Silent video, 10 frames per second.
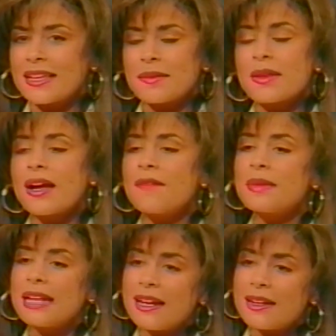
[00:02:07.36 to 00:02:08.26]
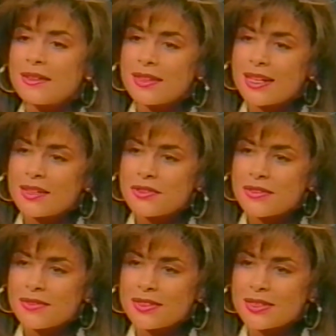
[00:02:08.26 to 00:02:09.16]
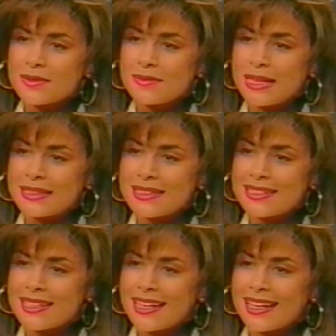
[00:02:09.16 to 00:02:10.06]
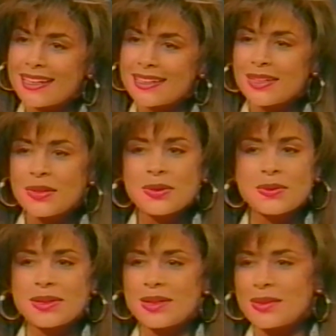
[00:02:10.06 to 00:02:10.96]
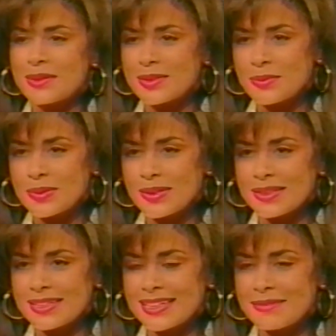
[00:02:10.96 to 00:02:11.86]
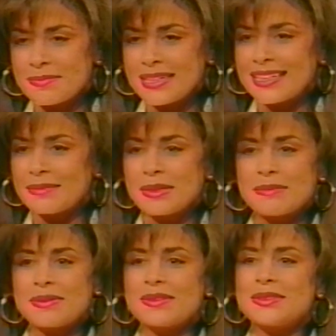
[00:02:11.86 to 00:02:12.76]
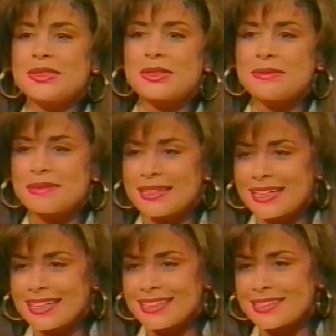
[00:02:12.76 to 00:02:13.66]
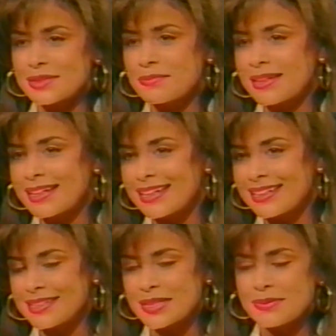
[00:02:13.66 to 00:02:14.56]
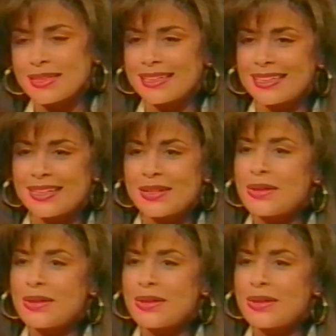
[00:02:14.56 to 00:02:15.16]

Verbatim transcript: think I've been out of the country for two months, and going all around the world and meeting people in Germany and Japan and Sweden